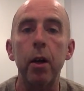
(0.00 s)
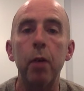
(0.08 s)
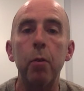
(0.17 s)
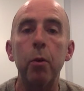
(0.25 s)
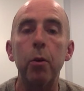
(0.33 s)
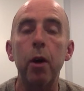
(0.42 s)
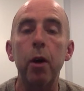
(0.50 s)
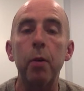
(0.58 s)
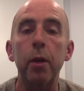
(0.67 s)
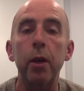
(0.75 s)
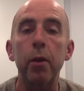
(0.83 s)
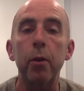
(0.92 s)
most
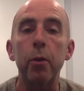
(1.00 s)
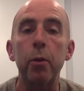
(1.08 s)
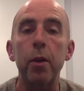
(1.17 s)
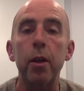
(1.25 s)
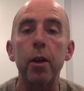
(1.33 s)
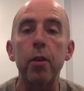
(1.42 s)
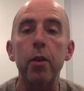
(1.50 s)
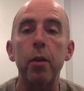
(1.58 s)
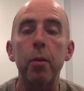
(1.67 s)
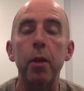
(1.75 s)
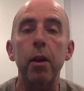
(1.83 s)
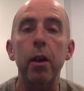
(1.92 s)
commonly those with addiction and
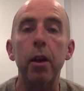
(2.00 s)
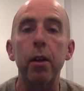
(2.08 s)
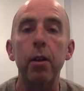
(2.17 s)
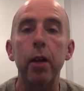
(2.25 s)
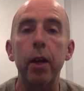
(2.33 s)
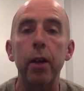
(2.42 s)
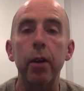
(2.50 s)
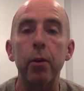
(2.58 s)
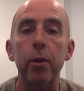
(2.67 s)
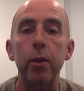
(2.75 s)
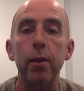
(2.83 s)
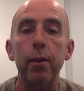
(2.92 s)
mental health
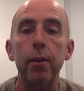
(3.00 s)
diagnoses.